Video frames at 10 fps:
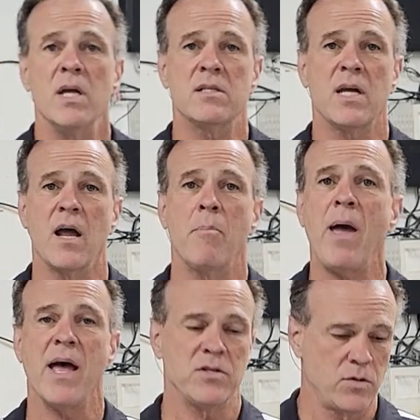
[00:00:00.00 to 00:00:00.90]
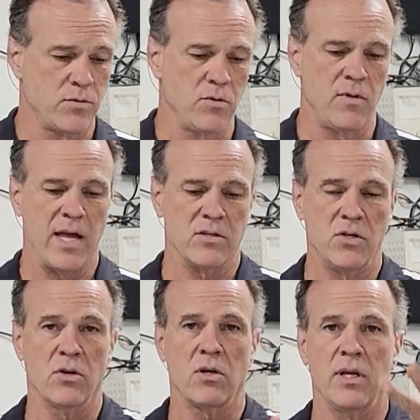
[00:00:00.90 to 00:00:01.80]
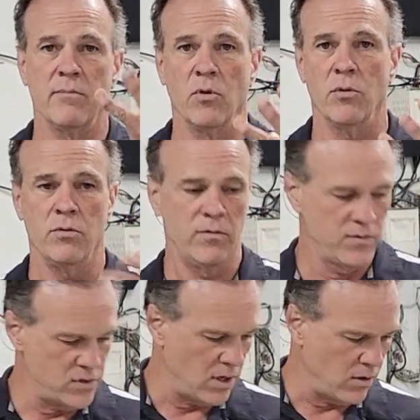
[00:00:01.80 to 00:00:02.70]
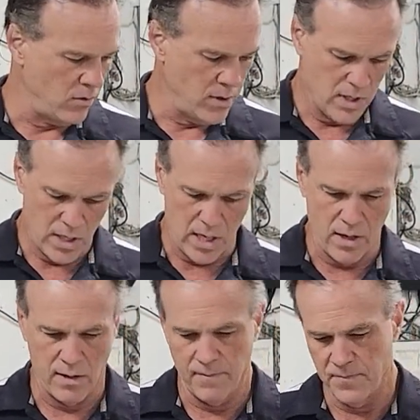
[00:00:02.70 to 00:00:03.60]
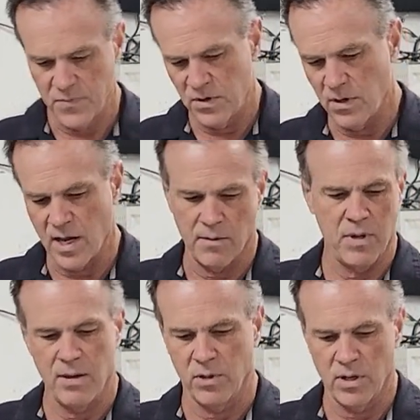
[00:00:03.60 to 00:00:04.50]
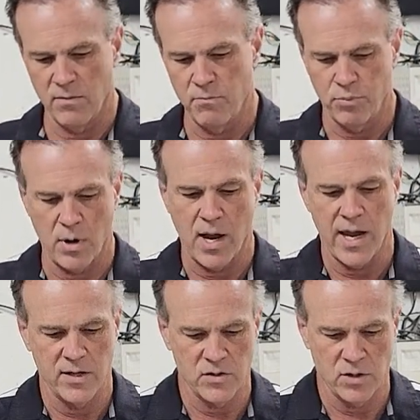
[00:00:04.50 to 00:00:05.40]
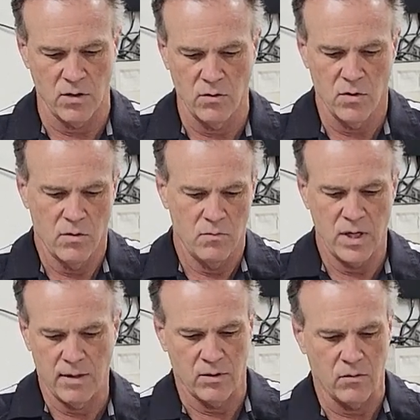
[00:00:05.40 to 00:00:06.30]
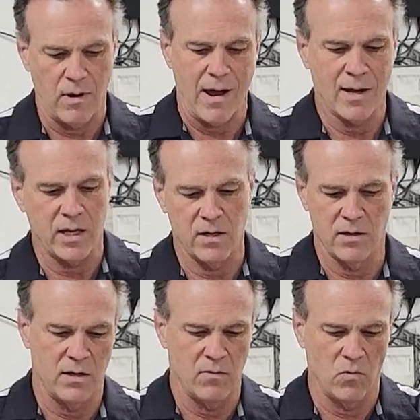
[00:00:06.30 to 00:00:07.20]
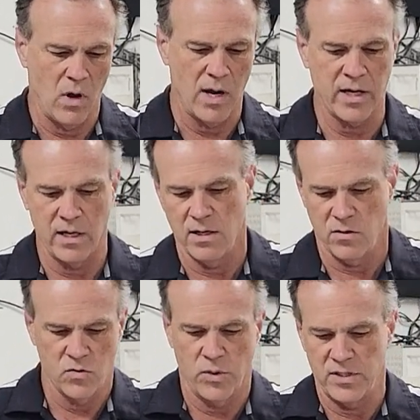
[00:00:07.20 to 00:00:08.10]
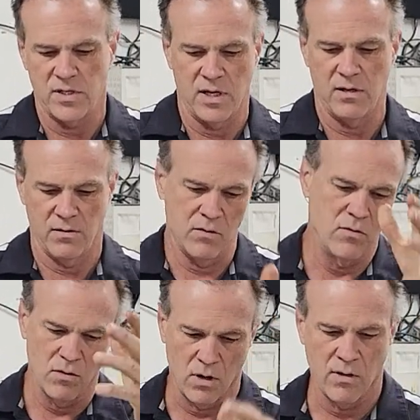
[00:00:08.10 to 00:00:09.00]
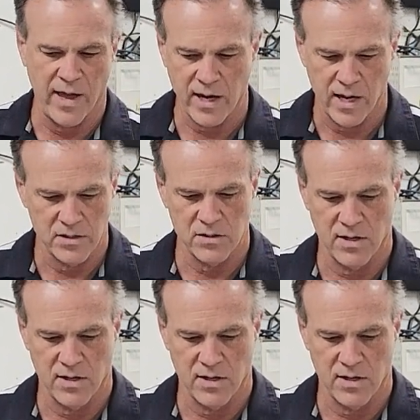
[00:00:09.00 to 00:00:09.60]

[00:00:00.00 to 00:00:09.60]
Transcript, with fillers: It's got to pass through that circlet groove. So um, you got to be able to pry it. So being able to rock it and walk it and twist it, all that kind of